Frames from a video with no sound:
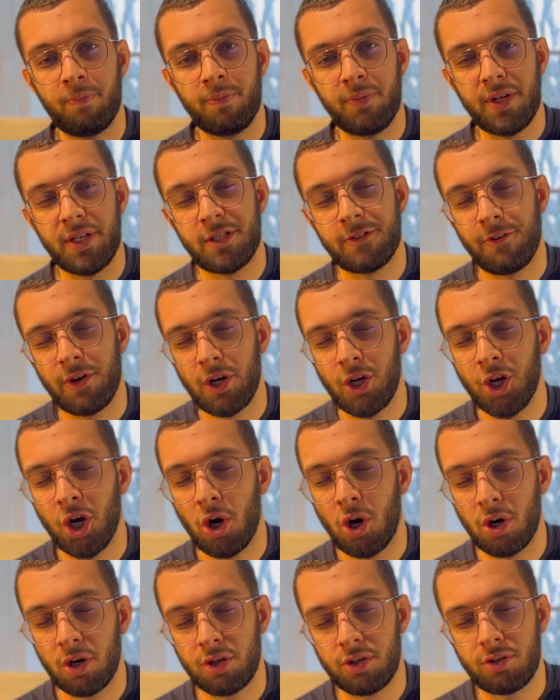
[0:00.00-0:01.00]
It's very
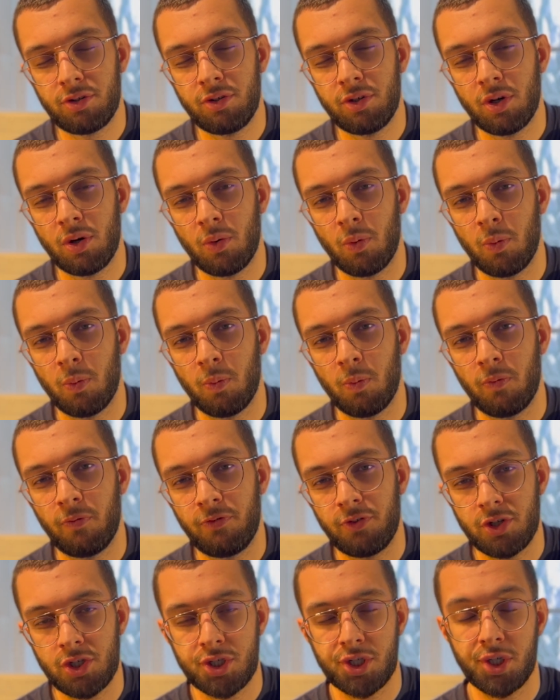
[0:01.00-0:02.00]
hard to know
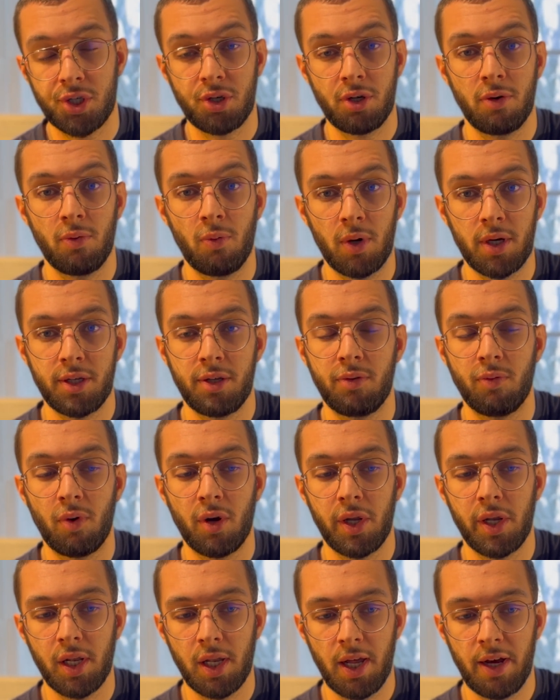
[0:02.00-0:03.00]
for sure what you
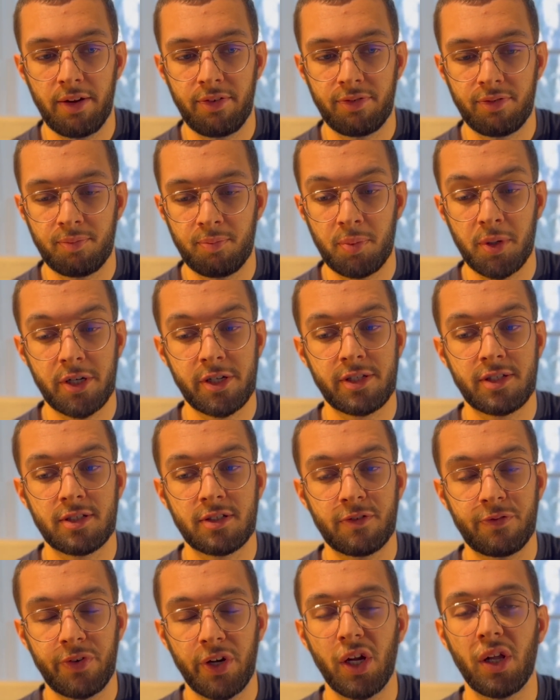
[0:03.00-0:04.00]
want in life, but
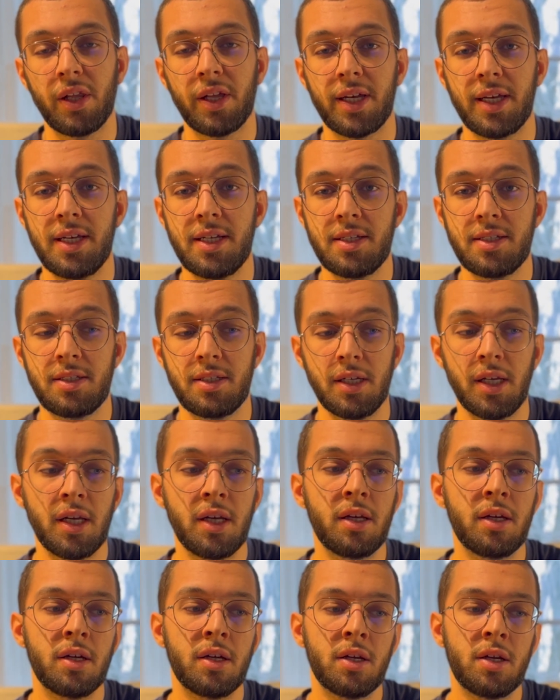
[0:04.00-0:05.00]
it's fairly easy
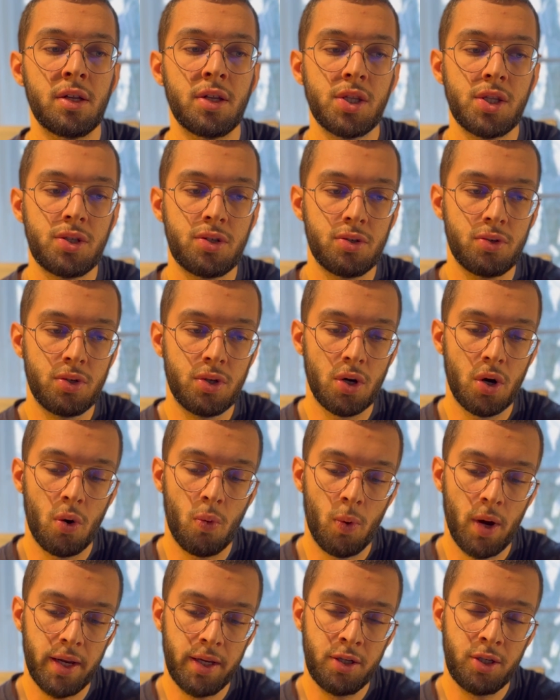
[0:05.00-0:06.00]
to know
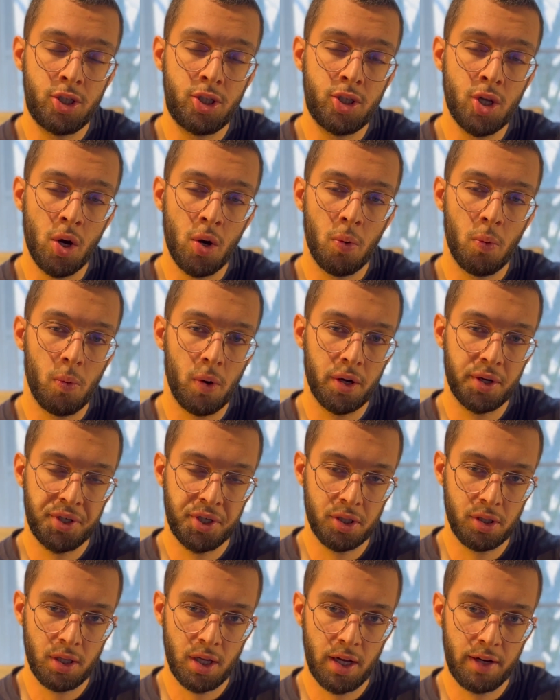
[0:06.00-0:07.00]
what you don't want
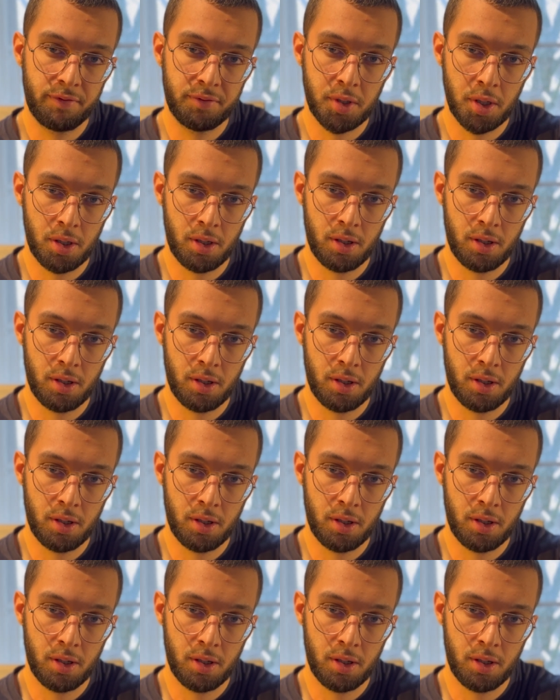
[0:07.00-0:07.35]
in your life though.